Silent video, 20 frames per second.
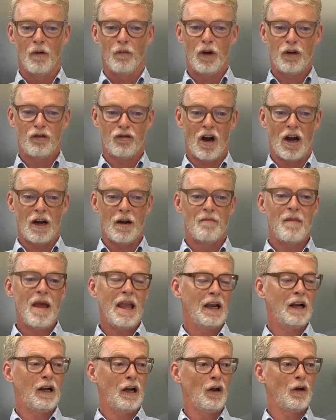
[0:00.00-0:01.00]
try and
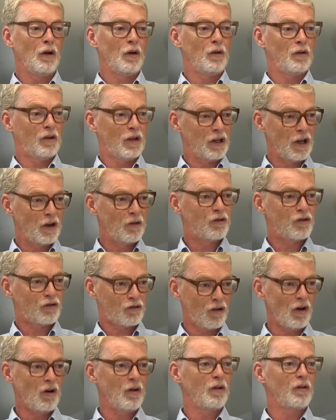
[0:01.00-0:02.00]
omit glues and use
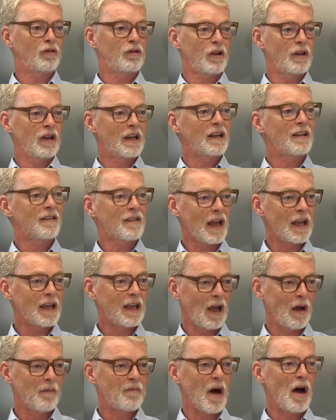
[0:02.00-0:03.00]
screws so you can take
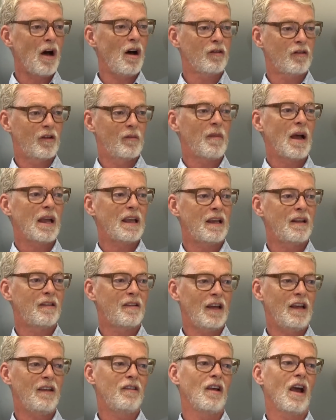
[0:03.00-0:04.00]
it apart and make it
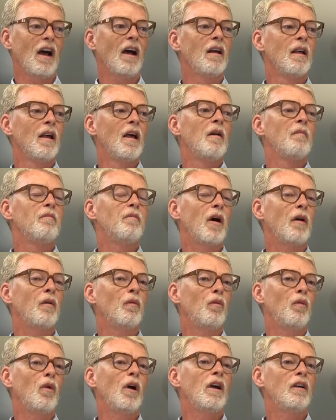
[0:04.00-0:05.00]
easier. But
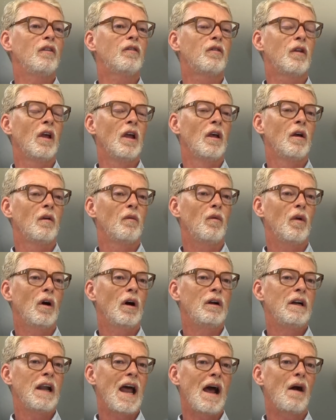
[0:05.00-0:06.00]
we're
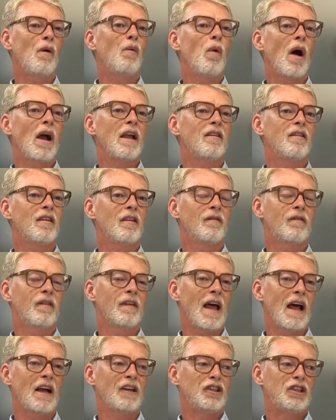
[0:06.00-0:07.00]
now waiting for
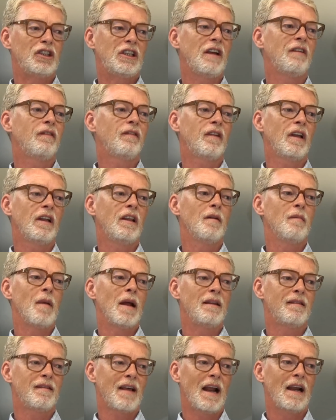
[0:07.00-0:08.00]
that shift in the
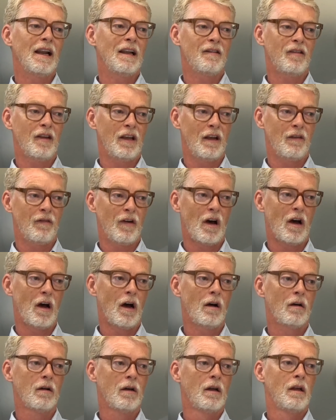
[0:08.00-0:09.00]
mentality of
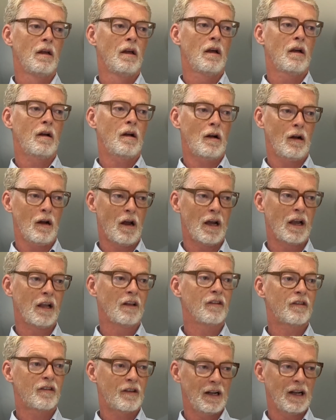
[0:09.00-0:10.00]
our
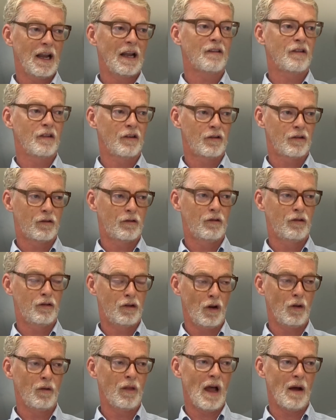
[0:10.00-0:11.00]
clients to let us
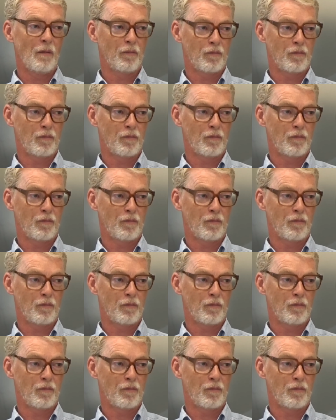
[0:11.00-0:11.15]
do that